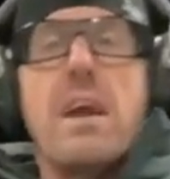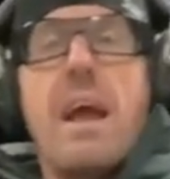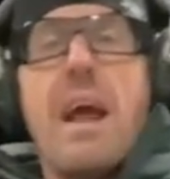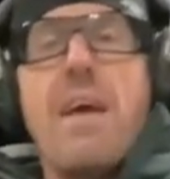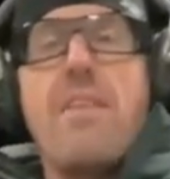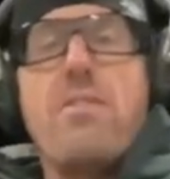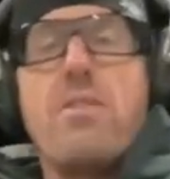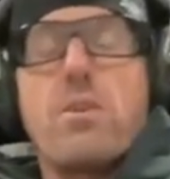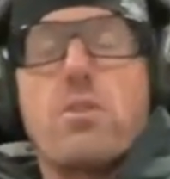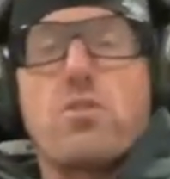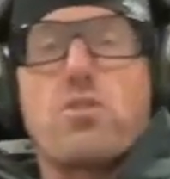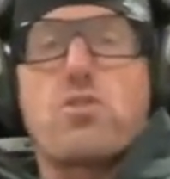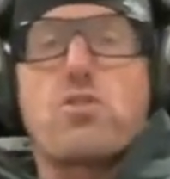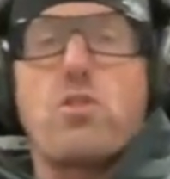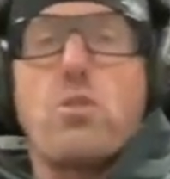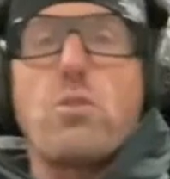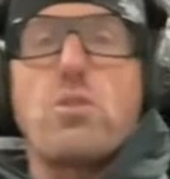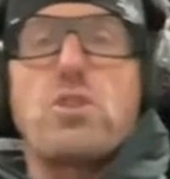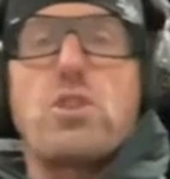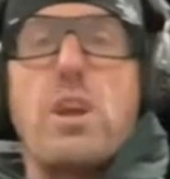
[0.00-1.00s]
and they're
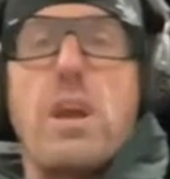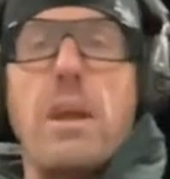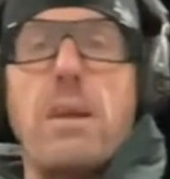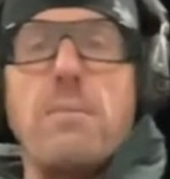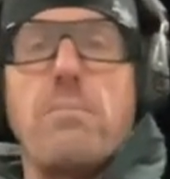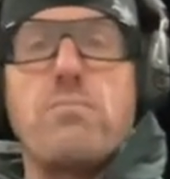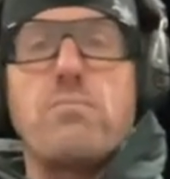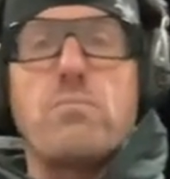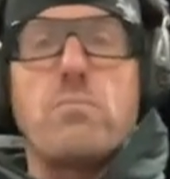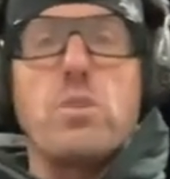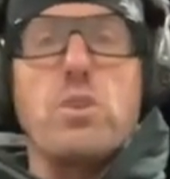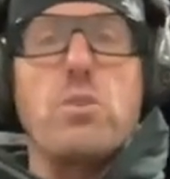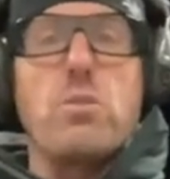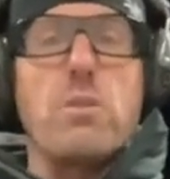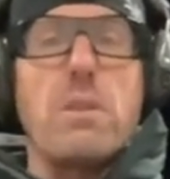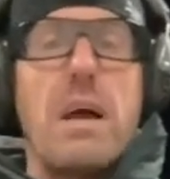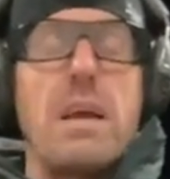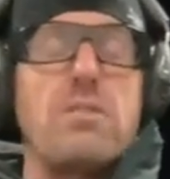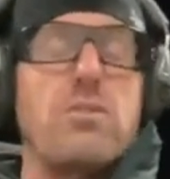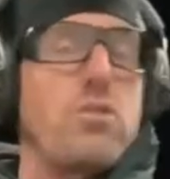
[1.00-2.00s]
searching
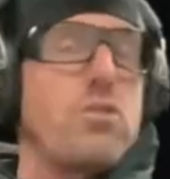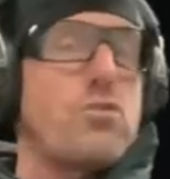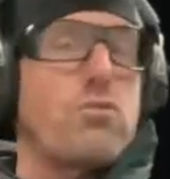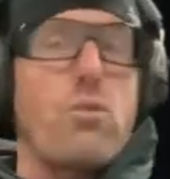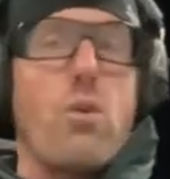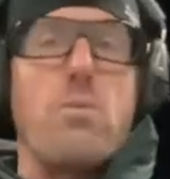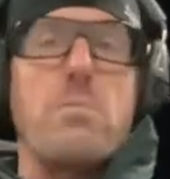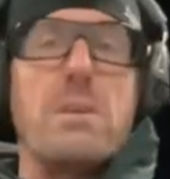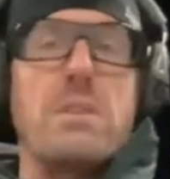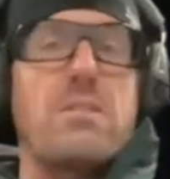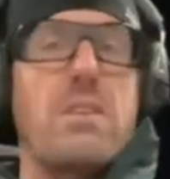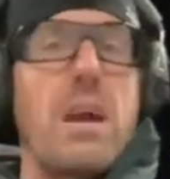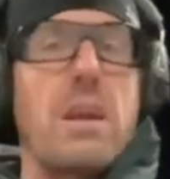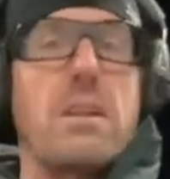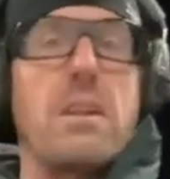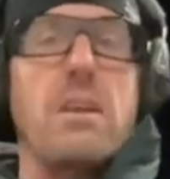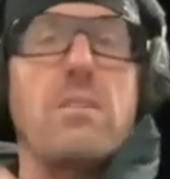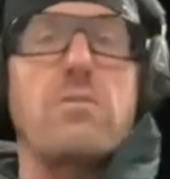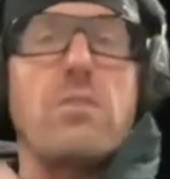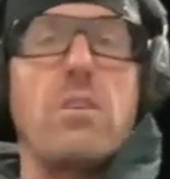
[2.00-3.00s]
utilizing strobing
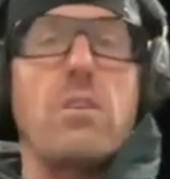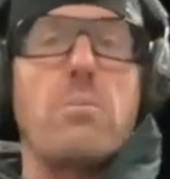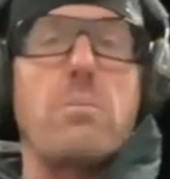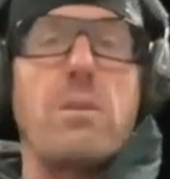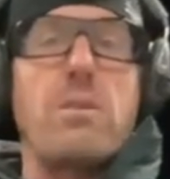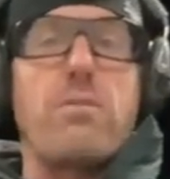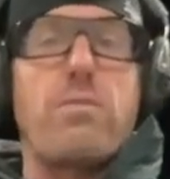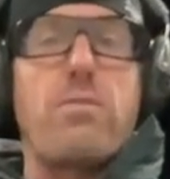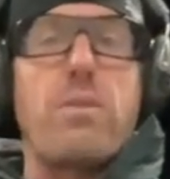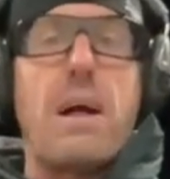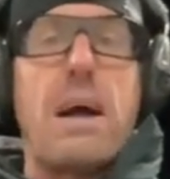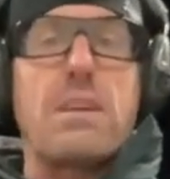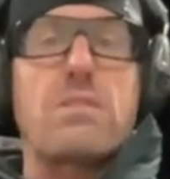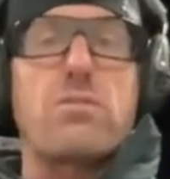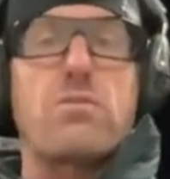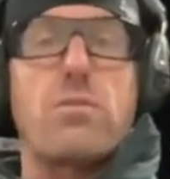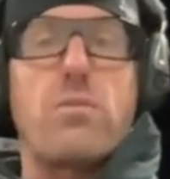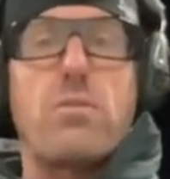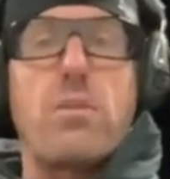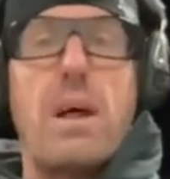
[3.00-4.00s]
techniques, intermittent
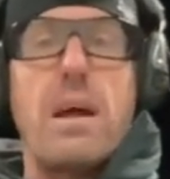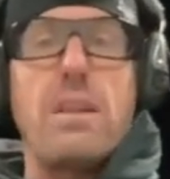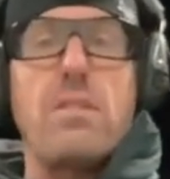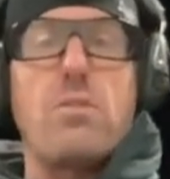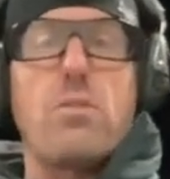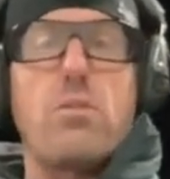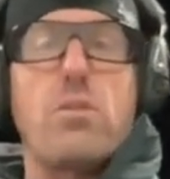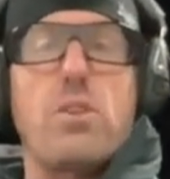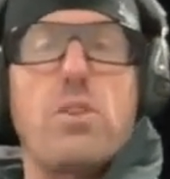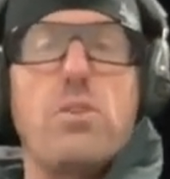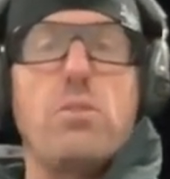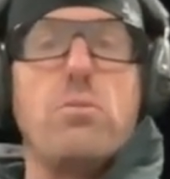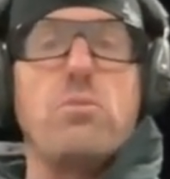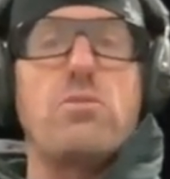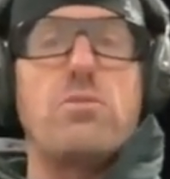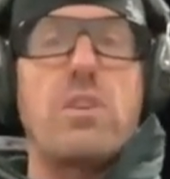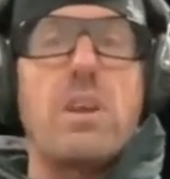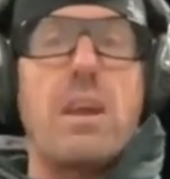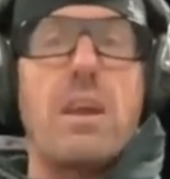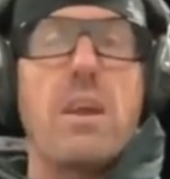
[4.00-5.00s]
flashes of light, and they're
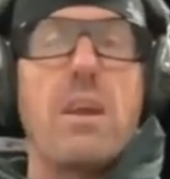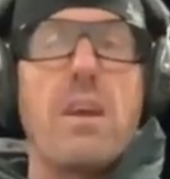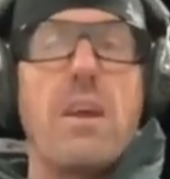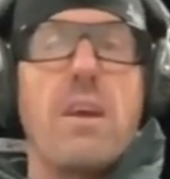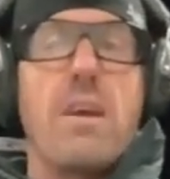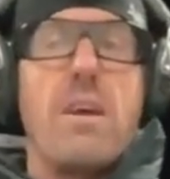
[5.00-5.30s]
using